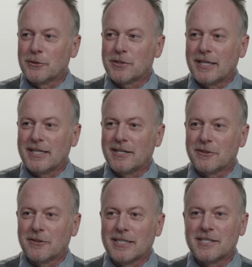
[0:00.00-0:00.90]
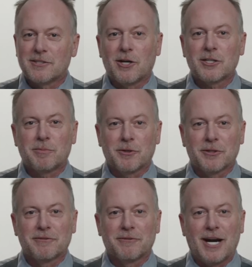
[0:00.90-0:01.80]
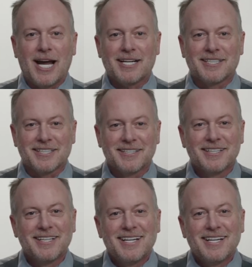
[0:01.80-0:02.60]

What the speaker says: studied under Lee Strasberg for acting